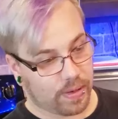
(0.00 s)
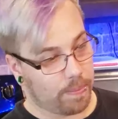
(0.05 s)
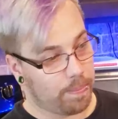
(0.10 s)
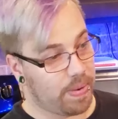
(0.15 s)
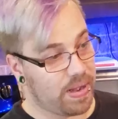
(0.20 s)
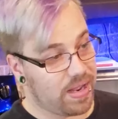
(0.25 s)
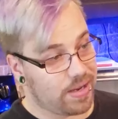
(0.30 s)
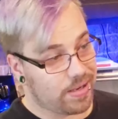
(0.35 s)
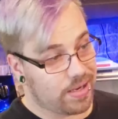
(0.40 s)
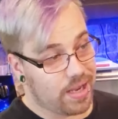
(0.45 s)

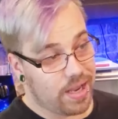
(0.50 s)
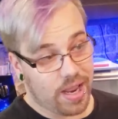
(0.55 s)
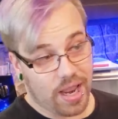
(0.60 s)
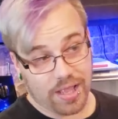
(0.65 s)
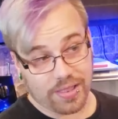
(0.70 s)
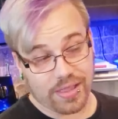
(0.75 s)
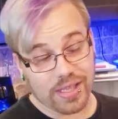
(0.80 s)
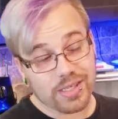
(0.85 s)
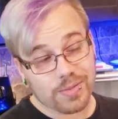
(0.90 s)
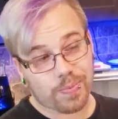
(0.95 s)
But at
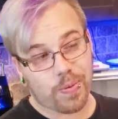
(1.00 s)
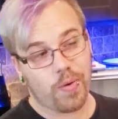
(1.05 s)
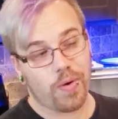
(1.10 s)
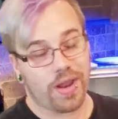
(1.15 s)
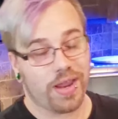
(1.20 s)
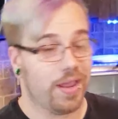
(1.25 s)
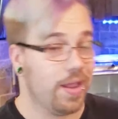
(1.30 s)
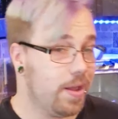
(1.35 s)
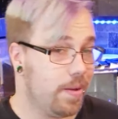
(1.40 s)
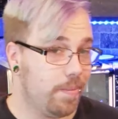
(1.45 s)
this
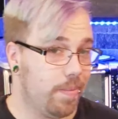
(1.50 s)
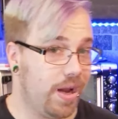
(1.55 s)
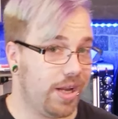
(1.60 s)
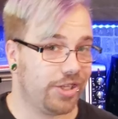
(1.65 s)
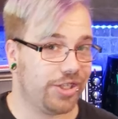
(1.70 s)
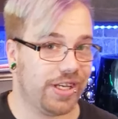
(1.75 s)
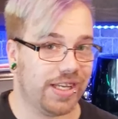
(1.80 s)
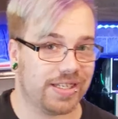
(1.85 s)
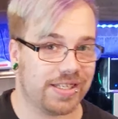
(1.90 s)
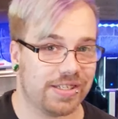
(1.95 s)
point, my
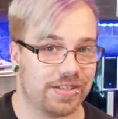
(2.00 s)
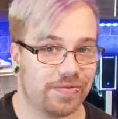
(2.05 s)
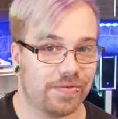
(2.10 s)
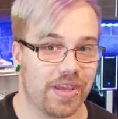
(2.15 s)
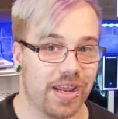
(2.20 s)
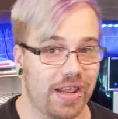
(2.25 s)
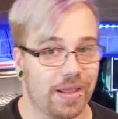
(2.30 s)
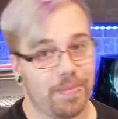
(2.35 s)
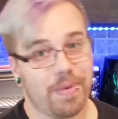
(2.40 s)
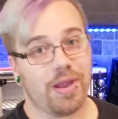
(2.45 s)
chances of
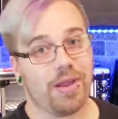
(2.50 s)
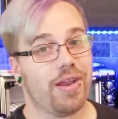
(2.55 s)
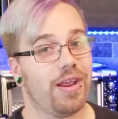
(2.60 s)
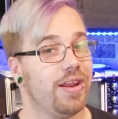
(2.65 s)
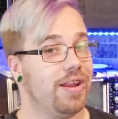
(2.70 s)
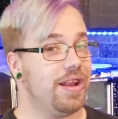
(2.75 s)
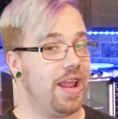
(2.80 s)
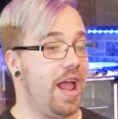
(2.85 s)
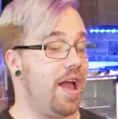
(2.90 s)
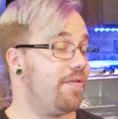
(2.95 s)
getting married
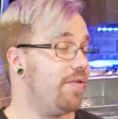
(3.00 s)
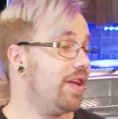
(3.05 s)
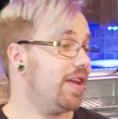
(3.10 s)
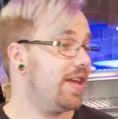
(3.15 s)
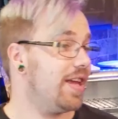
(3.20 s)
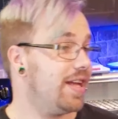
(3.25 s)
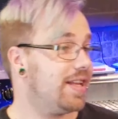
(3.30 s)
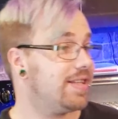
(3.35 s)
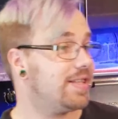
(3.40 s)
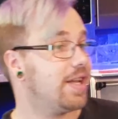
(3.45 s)
and having
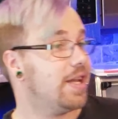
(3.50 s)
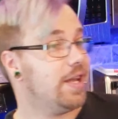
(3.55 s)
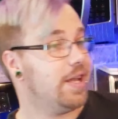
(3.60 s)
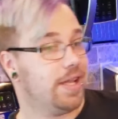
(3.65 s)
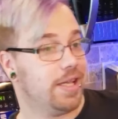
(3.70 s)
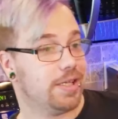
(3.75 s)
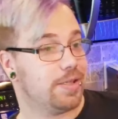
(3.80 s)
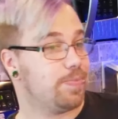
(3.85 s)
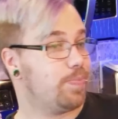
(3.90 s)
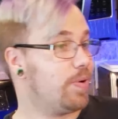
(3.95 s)
kids
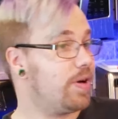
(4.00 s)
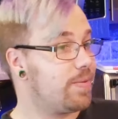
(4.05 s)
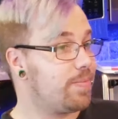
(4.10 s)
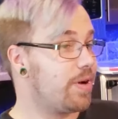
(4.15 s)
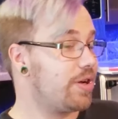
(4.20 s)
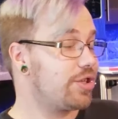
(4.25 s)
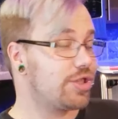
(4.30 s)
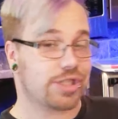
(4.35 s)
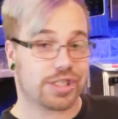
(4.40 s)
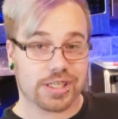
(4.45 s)
is pretty
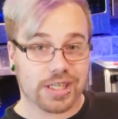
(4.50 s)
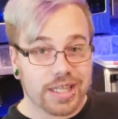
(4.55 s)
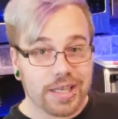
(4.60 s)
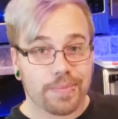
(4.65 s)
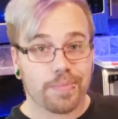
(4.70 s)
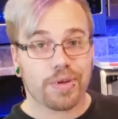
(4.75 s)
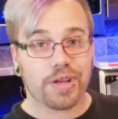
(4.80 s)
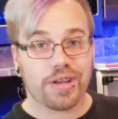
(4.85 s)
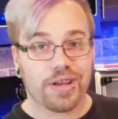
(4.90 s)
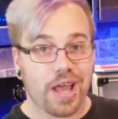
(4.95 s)
much
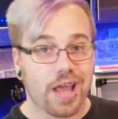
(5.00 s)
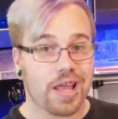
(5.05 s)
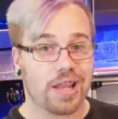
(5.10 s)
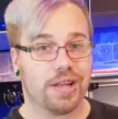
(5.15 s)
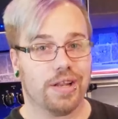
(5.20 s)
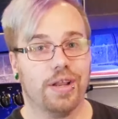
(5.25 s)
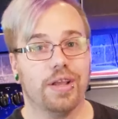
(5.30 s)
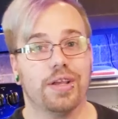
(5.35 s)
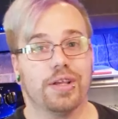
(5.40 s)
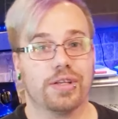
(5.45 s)
slim to none.
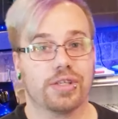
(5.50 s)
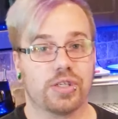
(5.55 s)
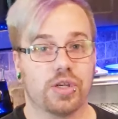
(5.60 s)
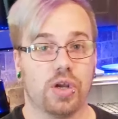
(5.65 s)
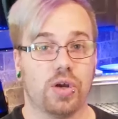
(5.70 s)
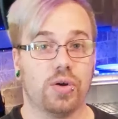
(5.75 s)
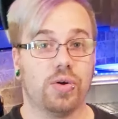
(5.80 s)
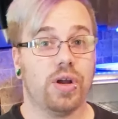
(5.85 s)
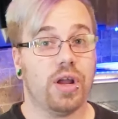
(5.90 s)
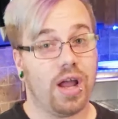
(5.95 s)

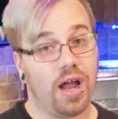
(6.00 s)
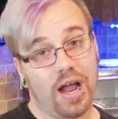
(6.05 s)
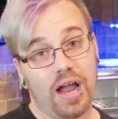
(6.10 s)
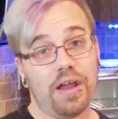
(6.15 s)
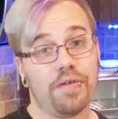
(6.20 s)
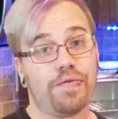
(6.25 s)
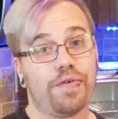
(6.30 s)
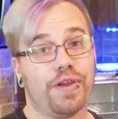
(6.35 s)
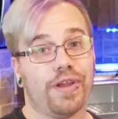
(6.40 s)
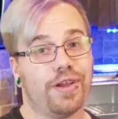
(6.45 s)
So I
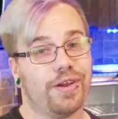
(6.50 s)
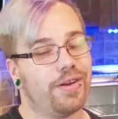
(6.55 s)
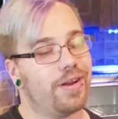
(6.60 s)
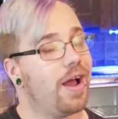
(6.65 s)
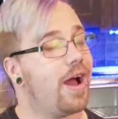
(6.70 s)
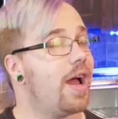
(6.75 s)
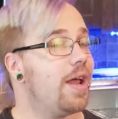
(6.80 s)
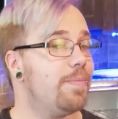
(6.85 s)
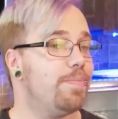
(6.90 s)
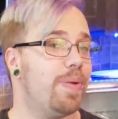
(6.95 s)
figured
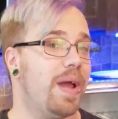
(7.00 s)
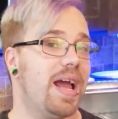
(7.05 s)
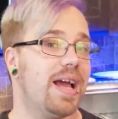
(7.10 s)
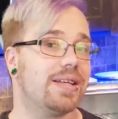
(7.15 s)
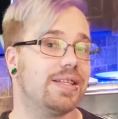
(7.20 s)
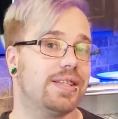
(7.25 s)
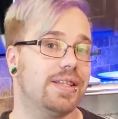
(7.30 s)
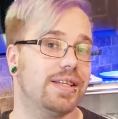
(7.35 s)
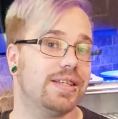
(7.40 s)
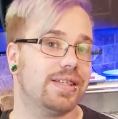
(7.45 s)
I'd pass
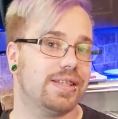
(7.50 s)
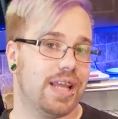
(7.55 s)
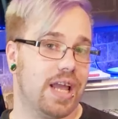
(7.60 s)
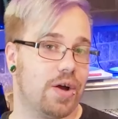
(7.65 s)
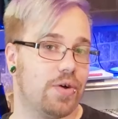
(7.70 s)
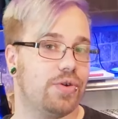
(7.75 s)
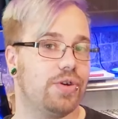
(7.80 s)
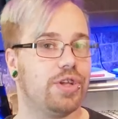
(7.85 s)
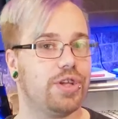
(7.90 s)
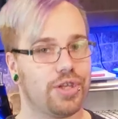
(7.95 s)
this
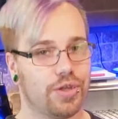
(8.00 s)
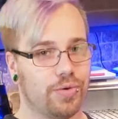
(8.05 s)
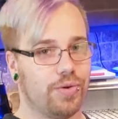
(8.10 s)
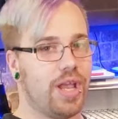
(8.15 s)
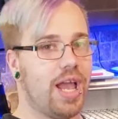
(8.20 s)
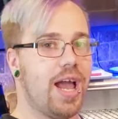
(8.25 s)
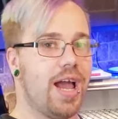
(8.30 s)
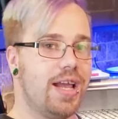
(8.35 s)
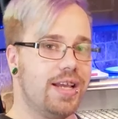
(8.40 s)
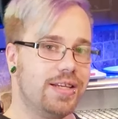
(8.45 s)
down to you
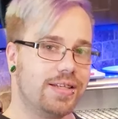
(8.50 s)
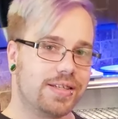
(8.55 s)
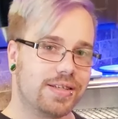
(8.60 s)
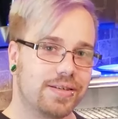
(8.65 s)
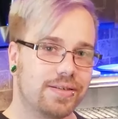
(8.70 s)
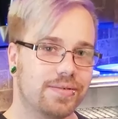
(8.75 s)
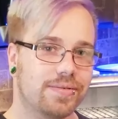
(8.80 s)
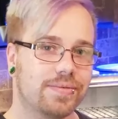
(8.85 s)
guys.